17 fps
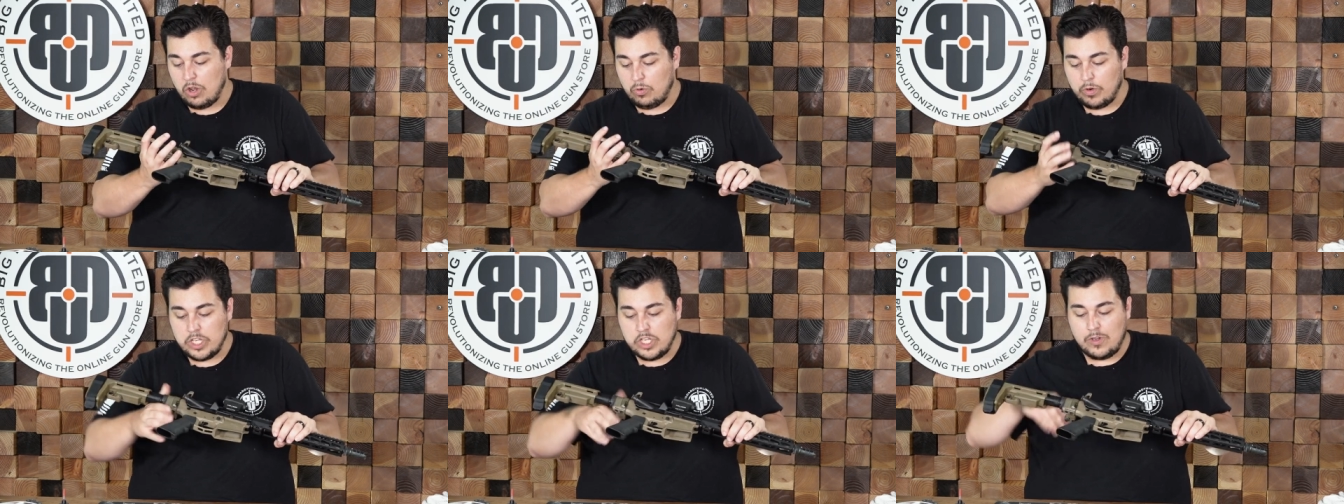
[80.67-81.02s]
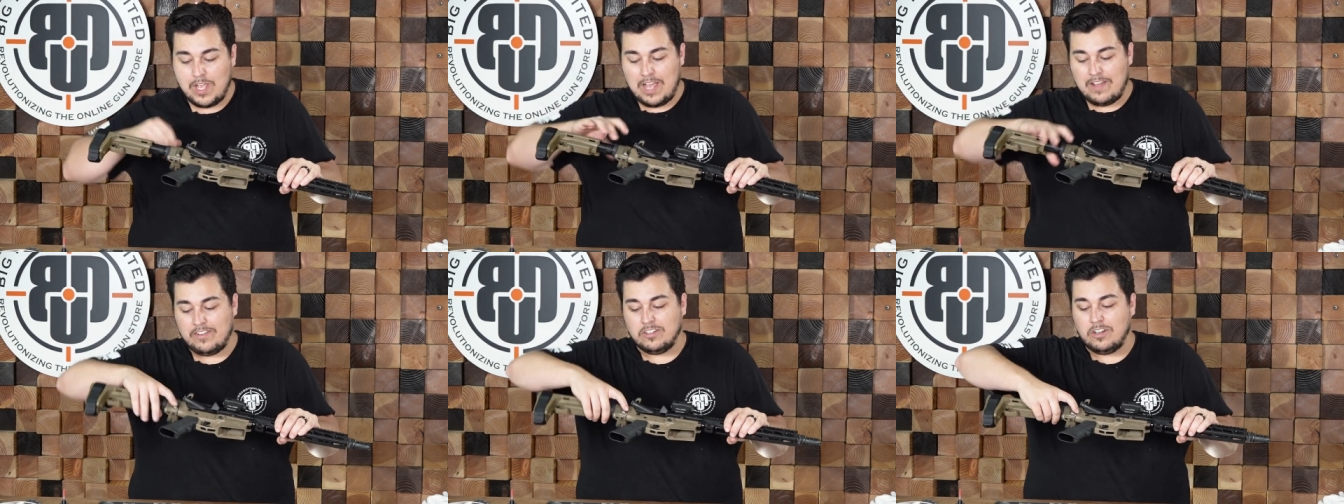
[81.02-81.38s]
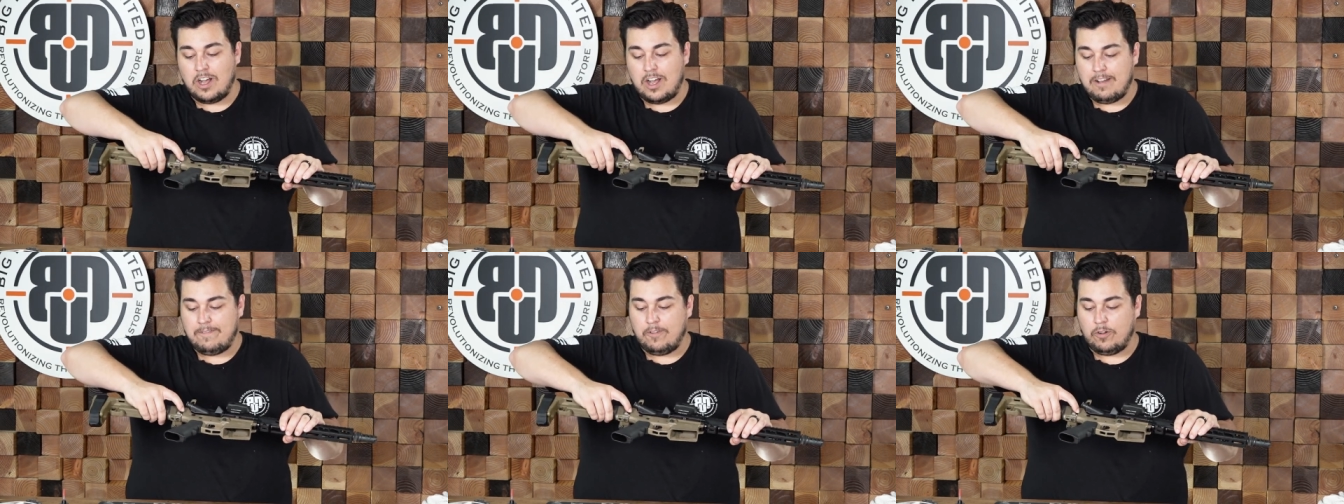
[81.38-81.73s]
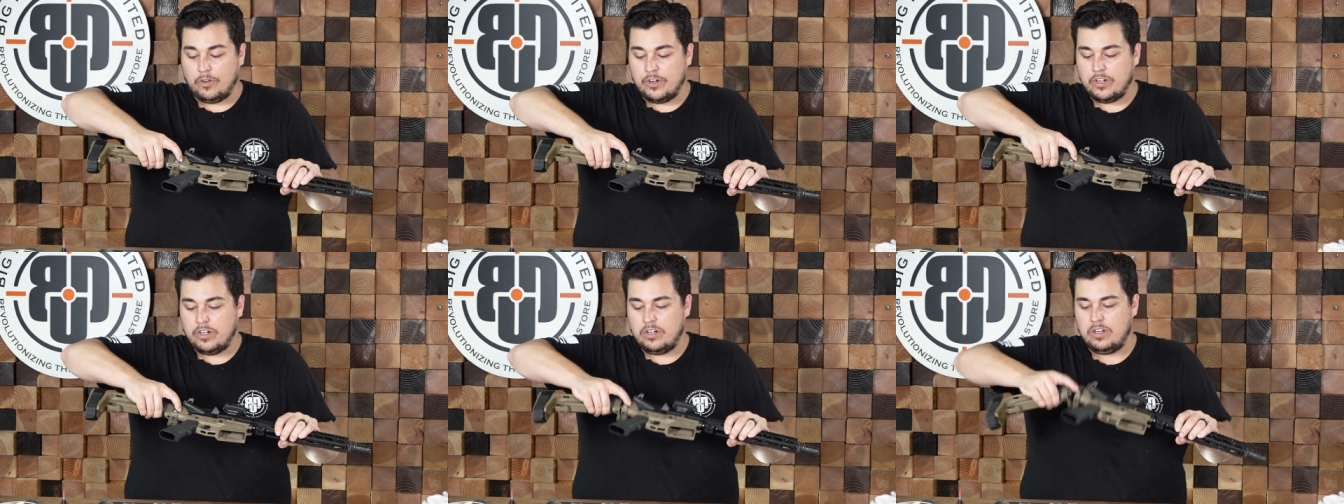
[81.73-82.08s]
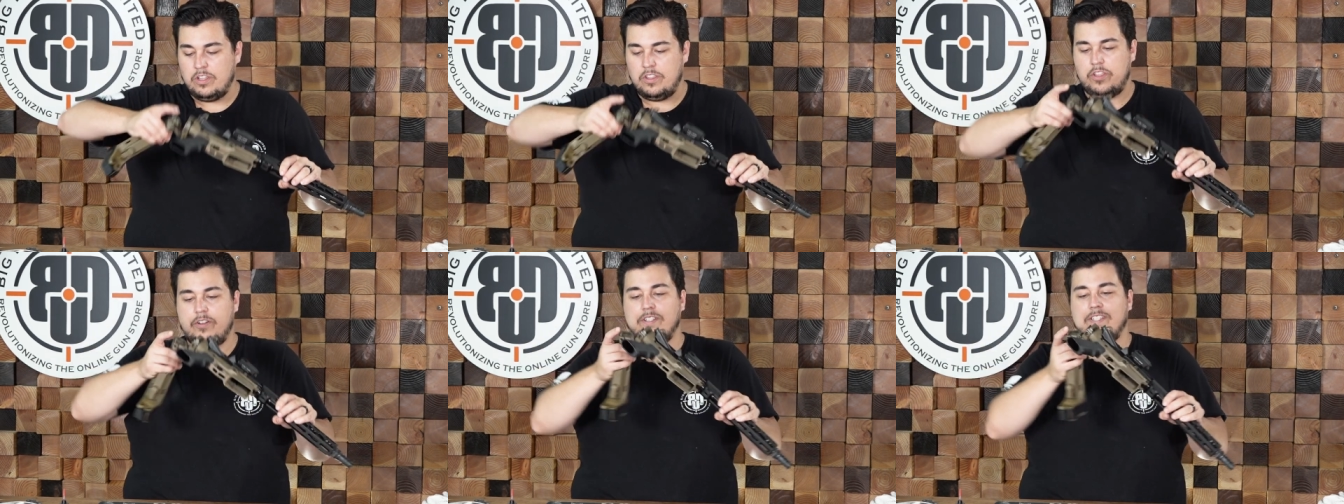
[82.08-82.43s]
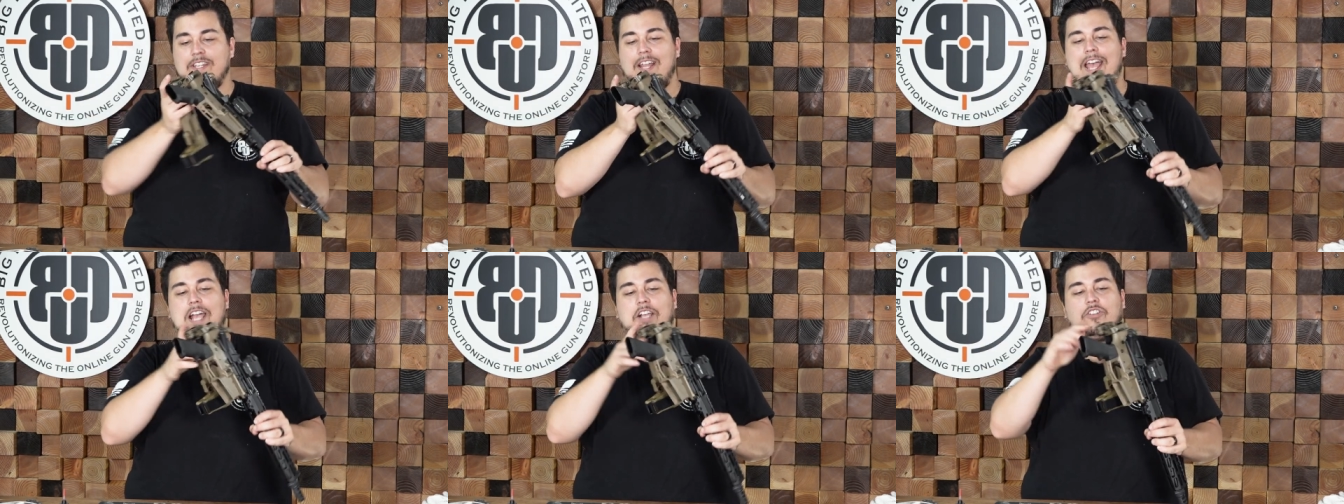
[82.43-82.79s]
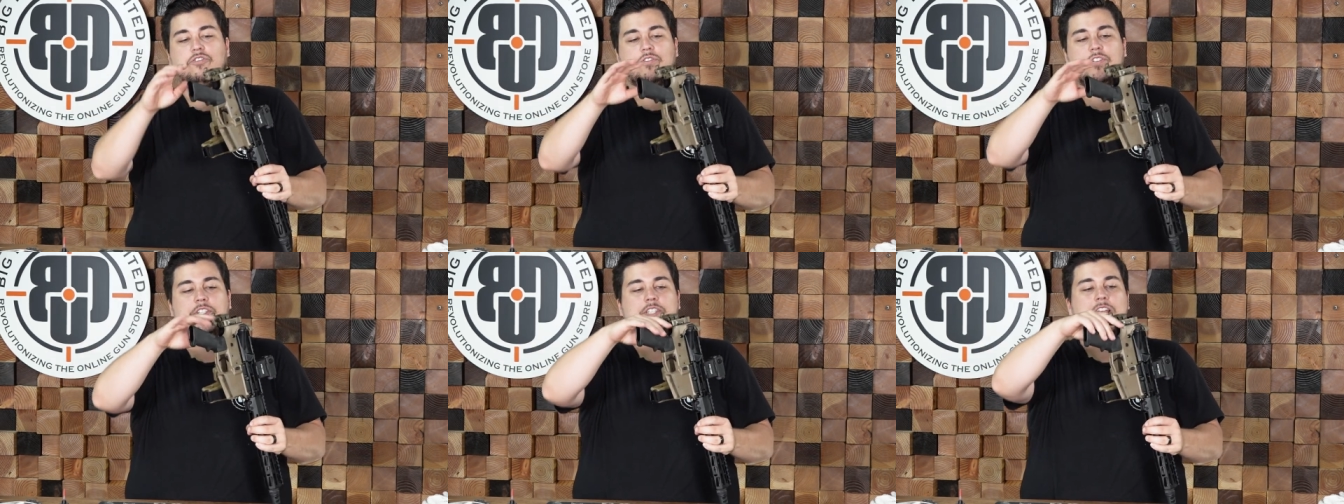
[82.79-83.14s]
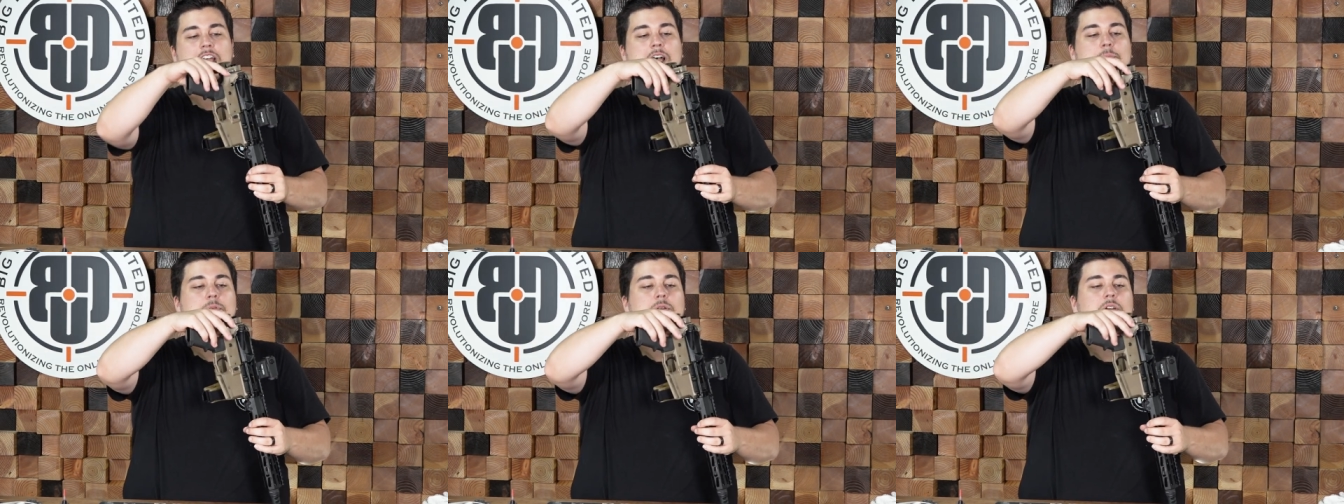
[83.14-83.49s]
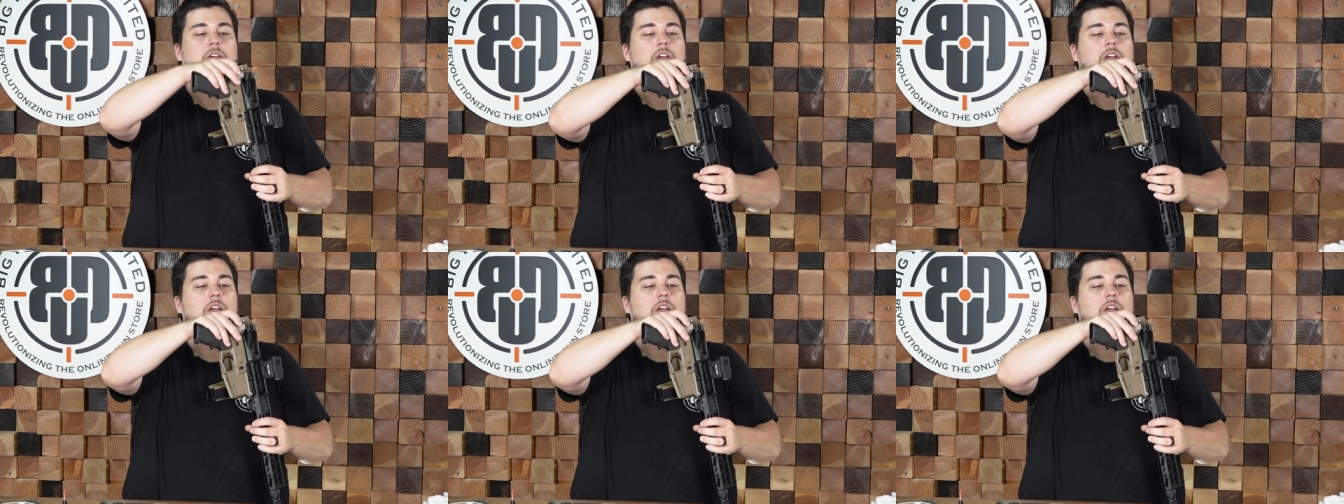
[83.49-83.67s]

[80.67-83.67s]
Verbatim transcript: When you have a law folder, there is an extra step